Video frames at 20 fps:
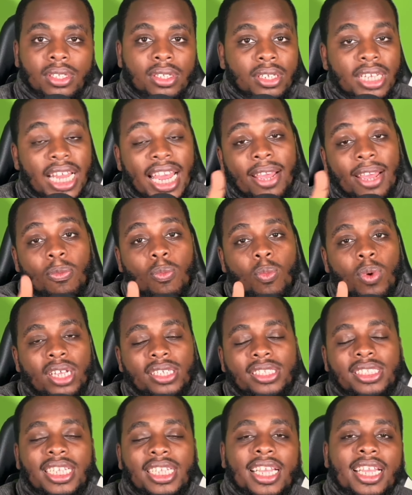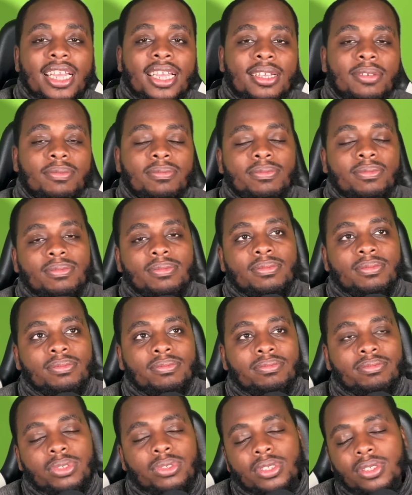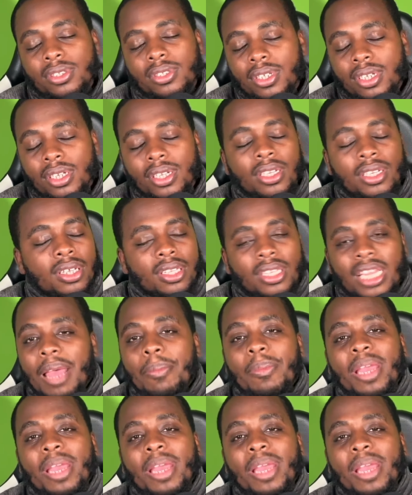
Name one team that